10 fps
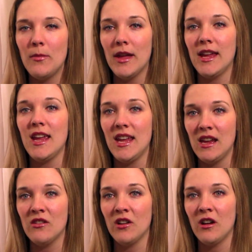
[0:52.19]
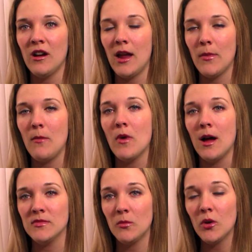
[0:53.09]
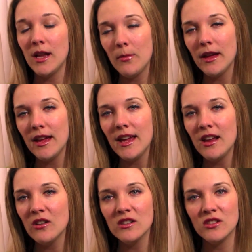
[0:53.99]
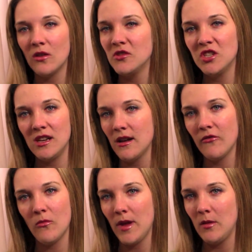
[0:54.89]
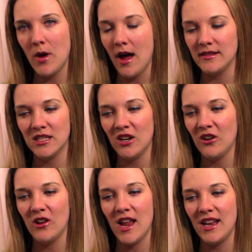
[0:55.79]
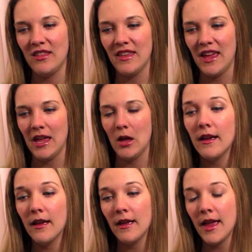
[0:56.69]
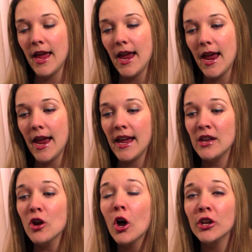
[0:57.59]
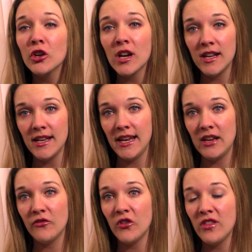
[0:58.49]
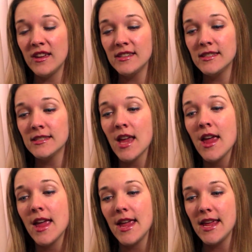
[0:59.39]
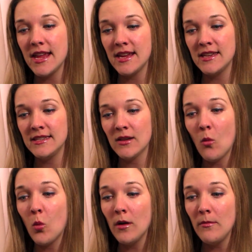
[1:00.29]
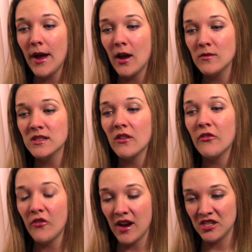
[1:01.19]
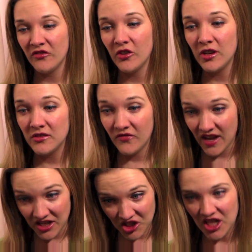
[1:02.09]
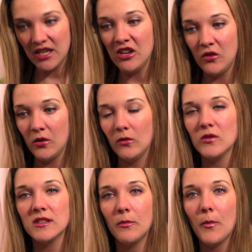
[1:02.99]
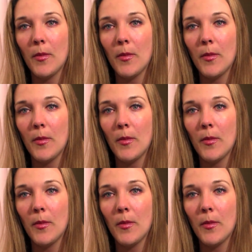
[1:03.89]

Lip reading: picky eater, and my mom's a pretty picky eater, so she never made pasta or anything. And all you're gonna need for this is 1 pound of fresh fettuccine noodles,